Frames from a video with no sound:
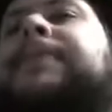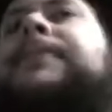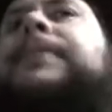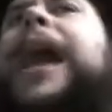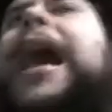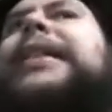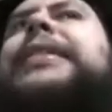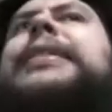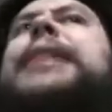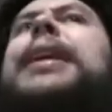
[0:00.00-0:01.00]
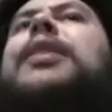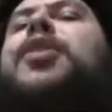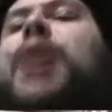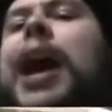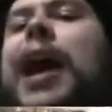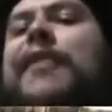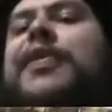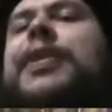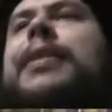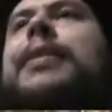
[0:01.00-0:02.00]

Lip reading: artisan and craft